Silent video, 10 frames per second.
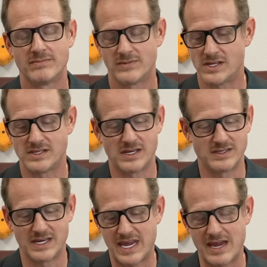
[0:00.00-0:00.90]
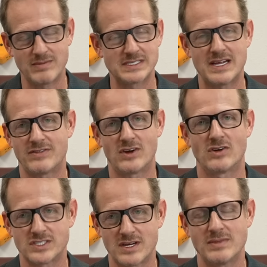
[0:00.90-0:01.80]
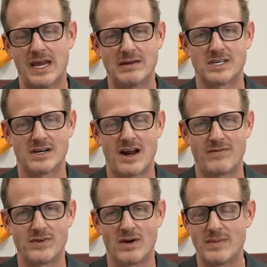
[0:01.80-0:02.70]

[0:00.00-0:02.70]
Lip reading: the game is not, there are some games that are not for you.